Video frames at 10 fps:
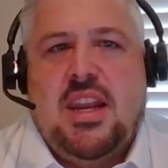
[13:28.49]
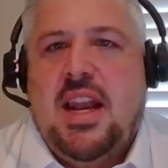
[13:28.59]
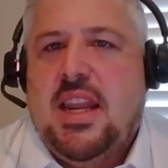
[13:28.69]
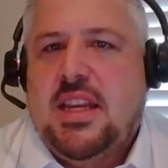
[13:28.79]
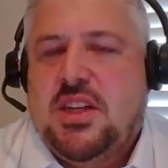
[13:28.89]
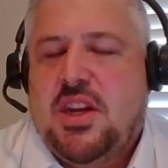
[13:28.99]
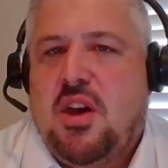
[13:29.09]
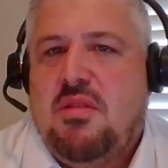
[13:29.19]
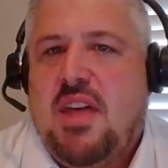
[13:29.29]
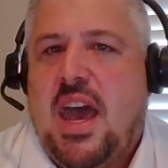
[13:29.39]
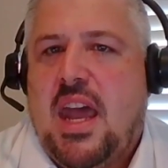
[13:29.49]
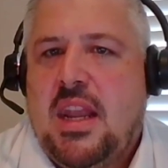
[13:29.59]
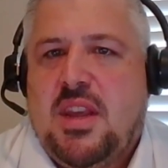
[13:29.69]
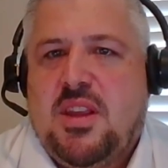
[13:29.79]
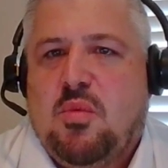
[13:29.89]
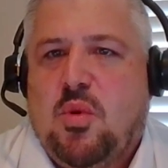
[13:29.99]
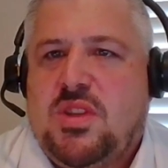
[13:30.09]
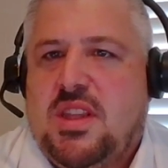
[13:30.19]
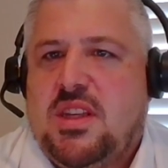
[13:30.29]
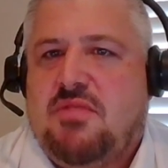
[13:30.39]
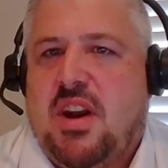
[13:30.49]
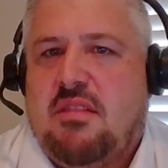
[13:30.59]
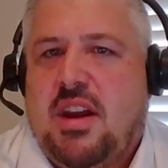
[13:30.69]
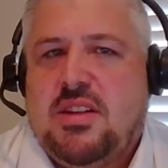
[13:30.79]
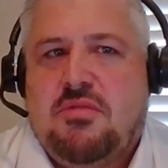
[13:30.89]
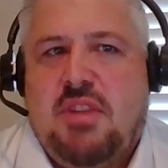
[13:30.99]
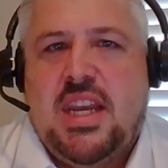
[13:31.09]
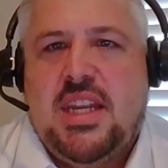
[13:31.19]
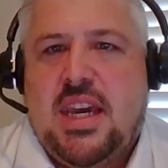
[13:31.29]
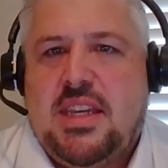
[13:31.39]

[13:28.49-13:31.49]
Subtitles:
and at least you know then that the water that's running around your radiators